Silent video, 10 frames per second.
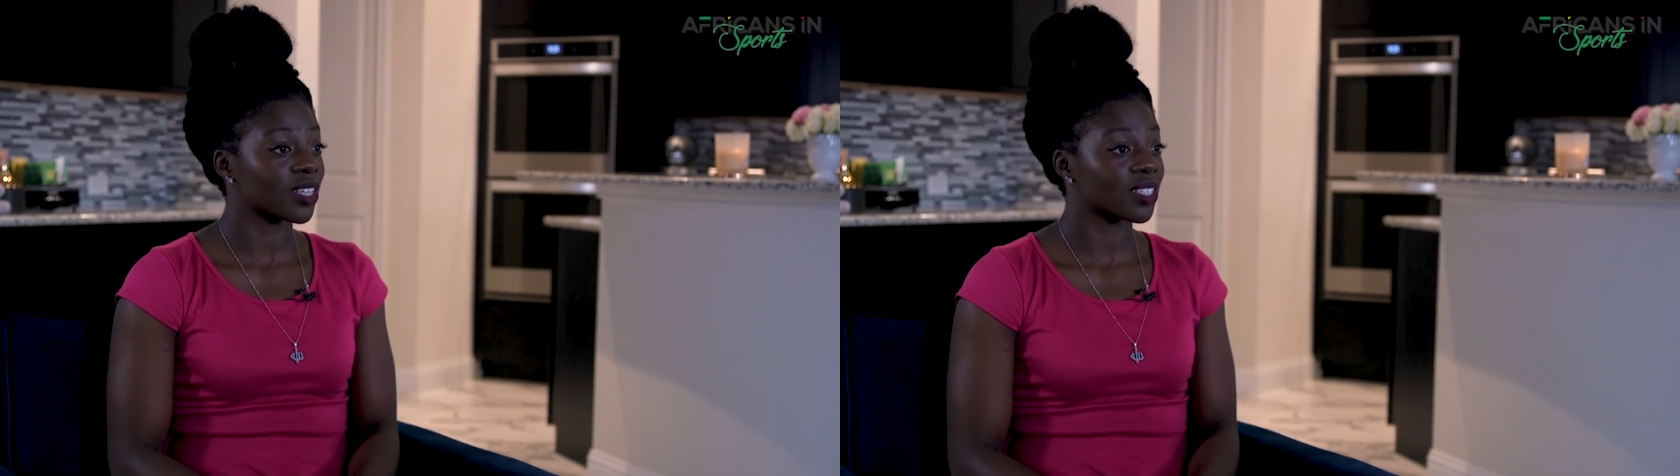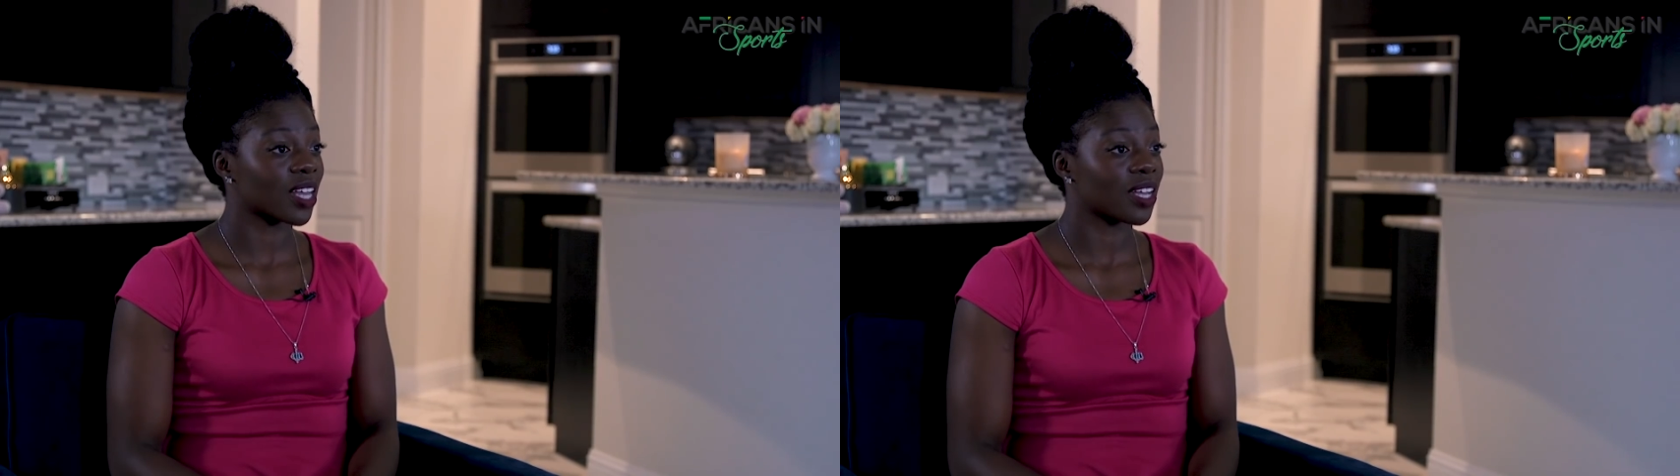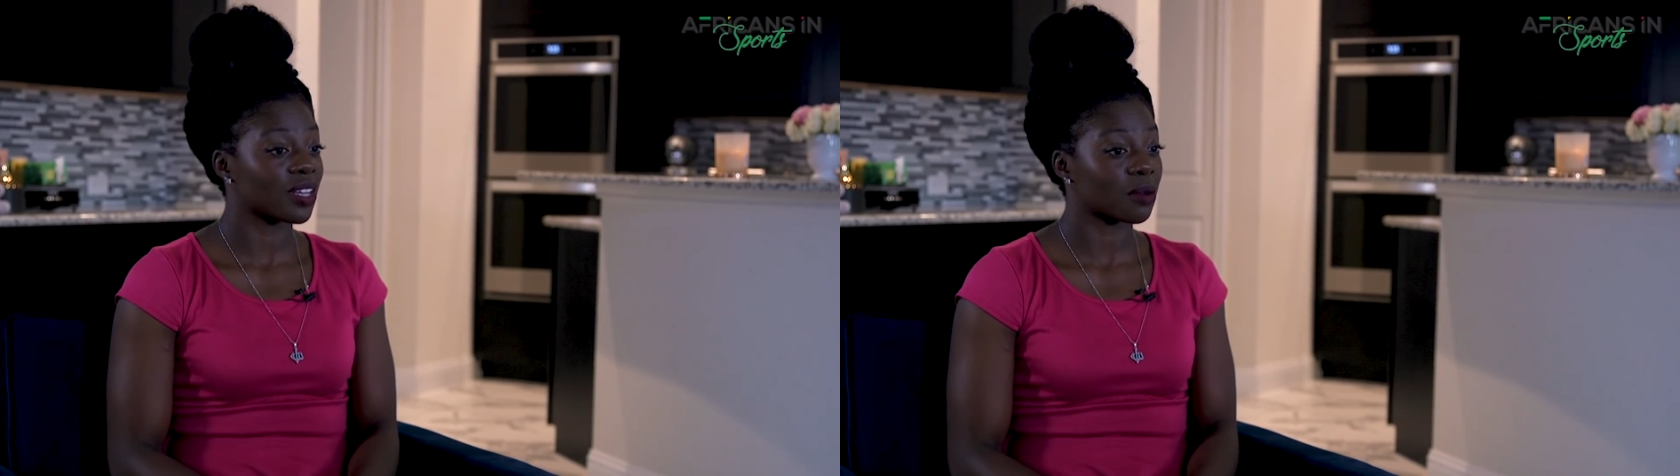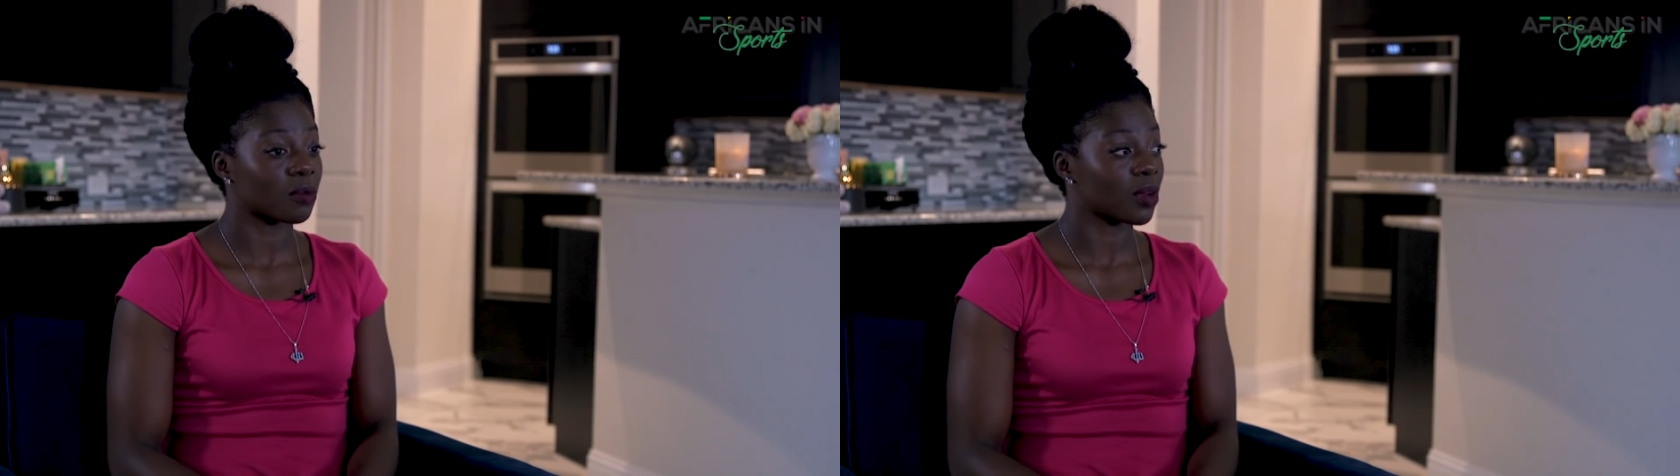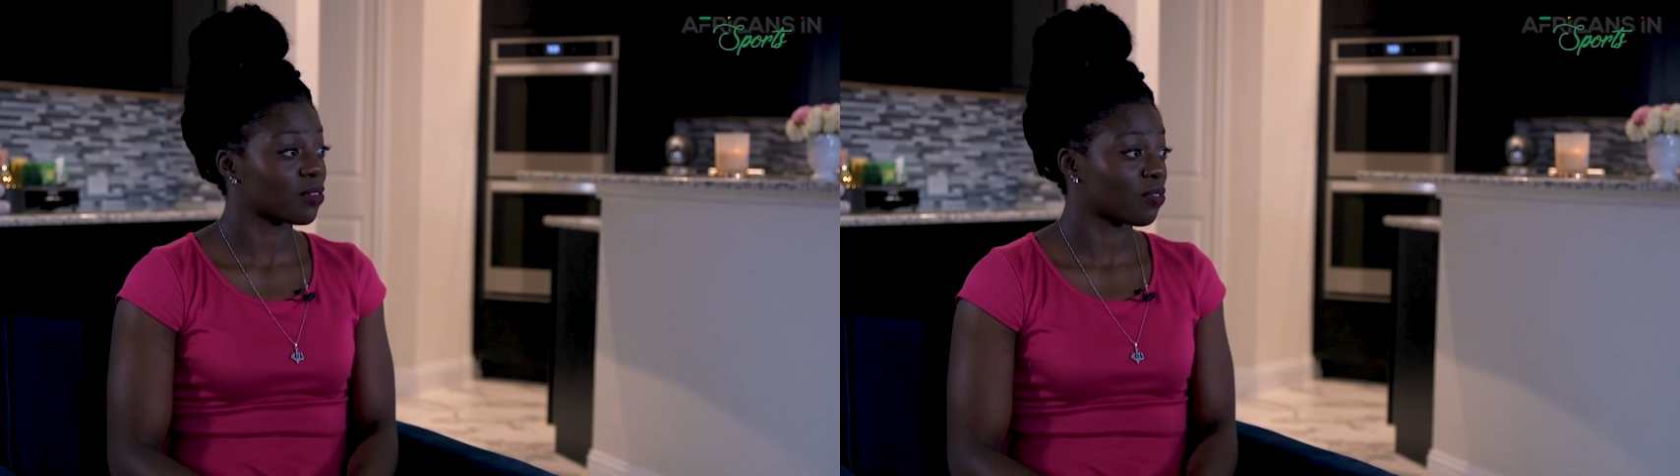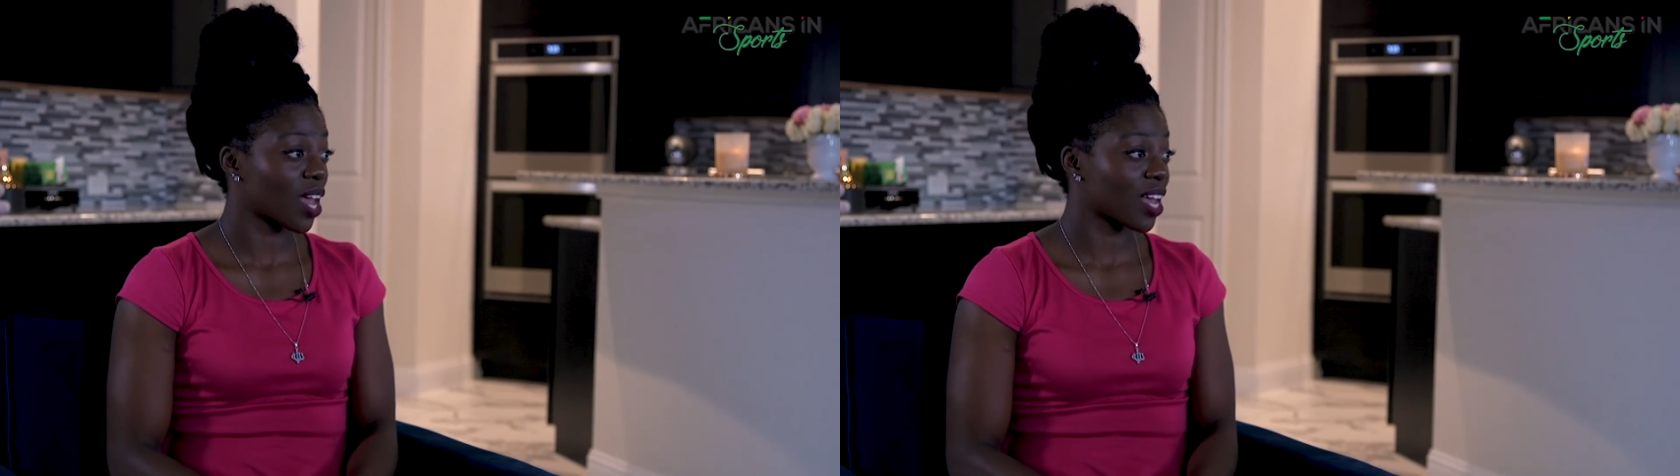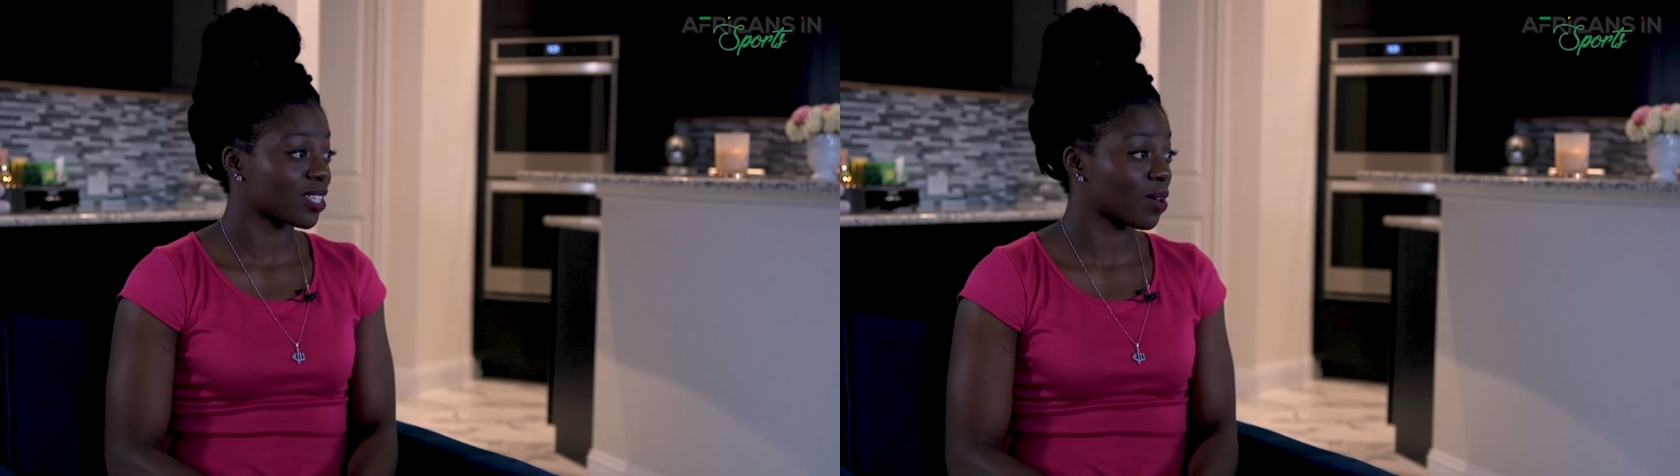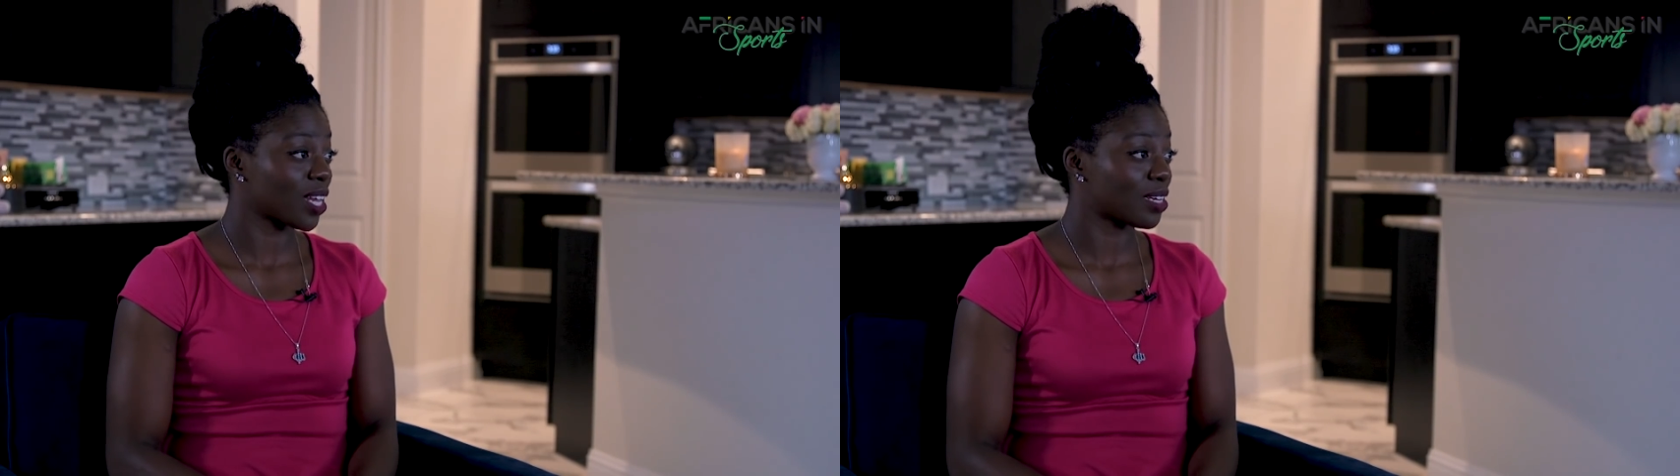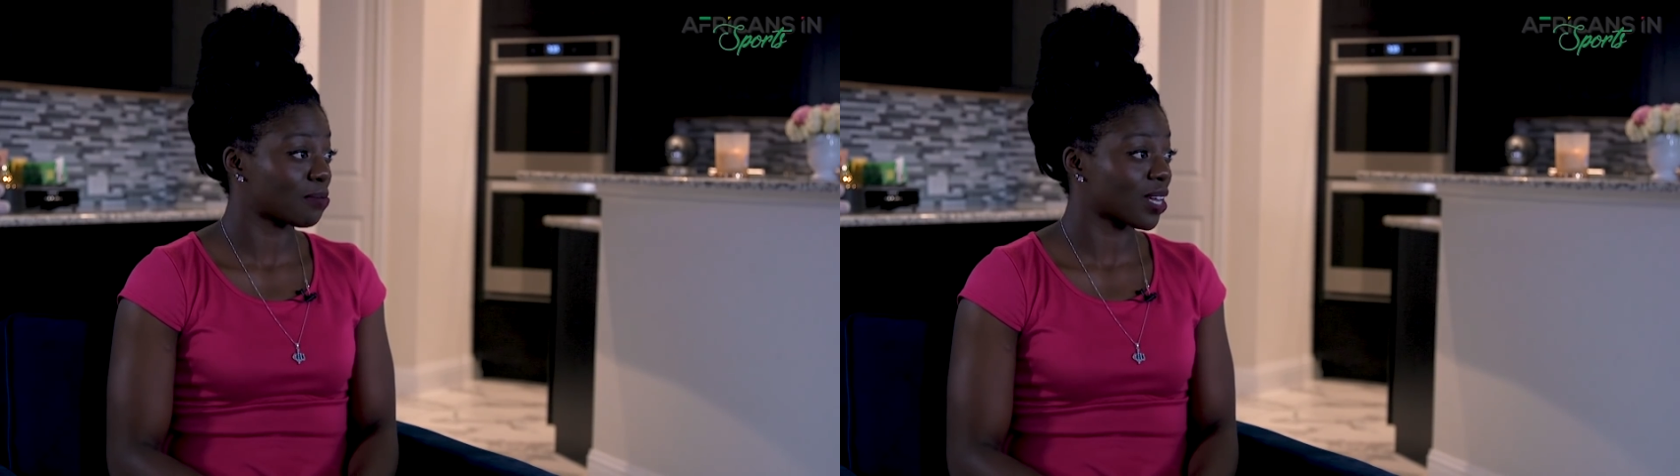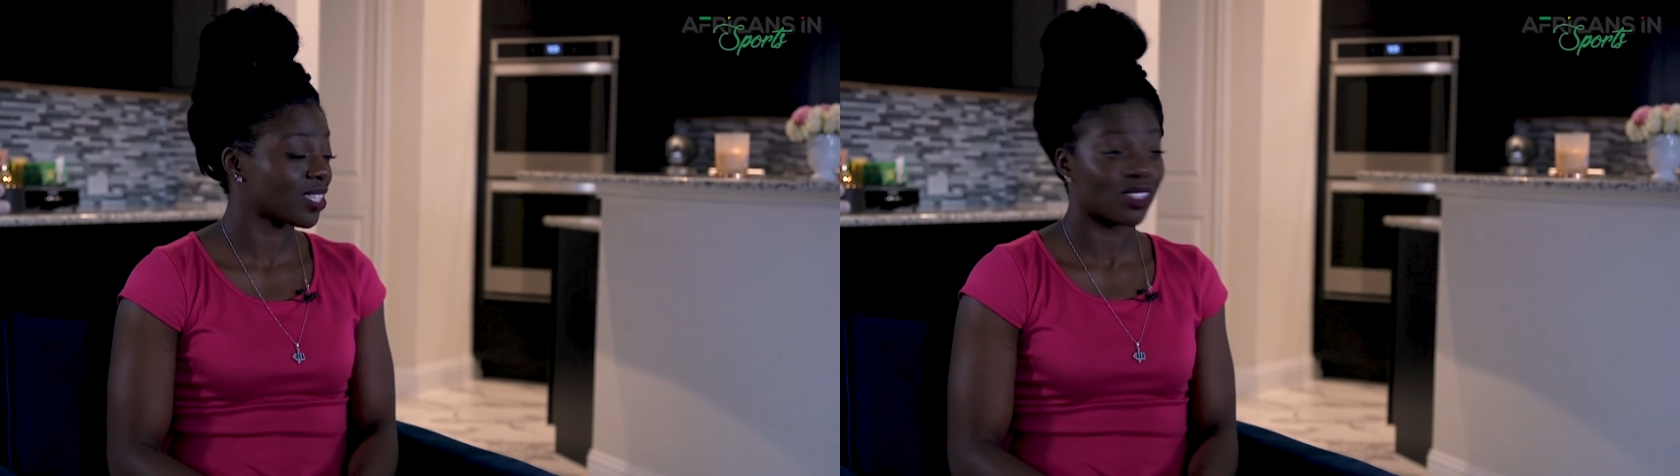because I ended up running fast by the end
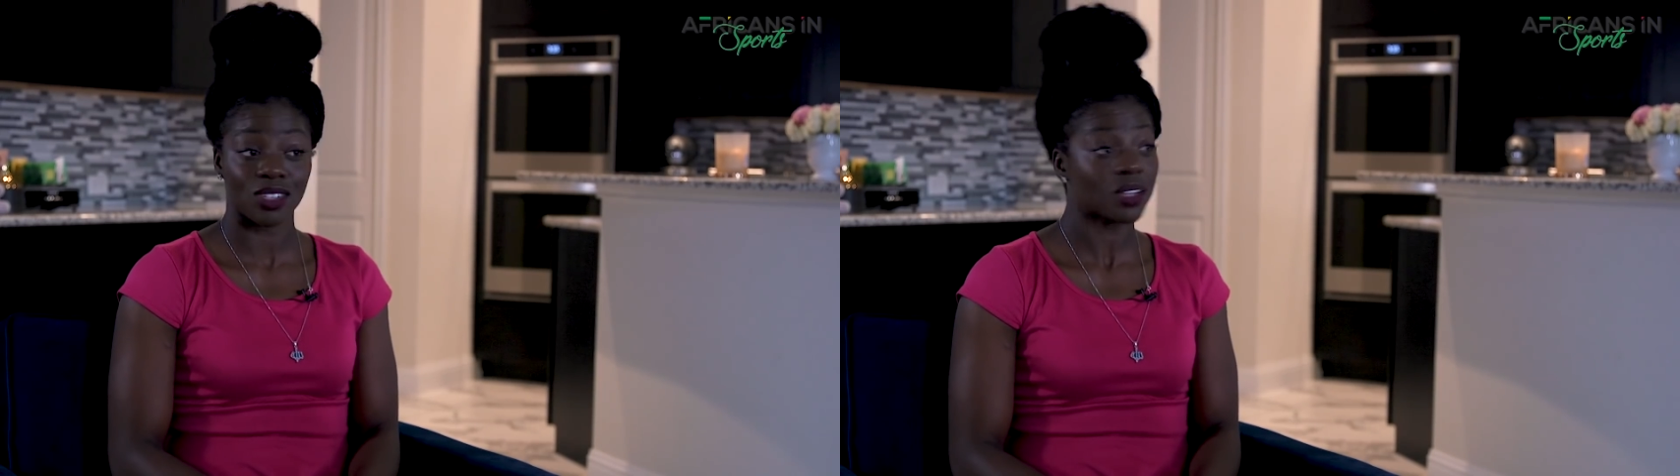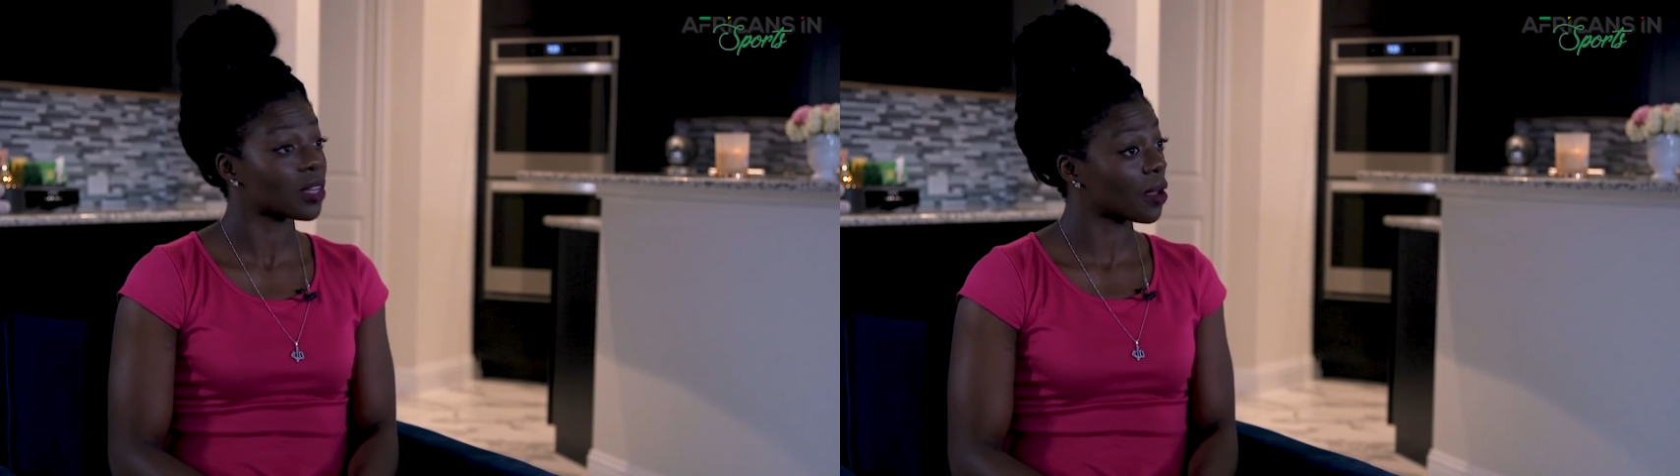of my senior. They were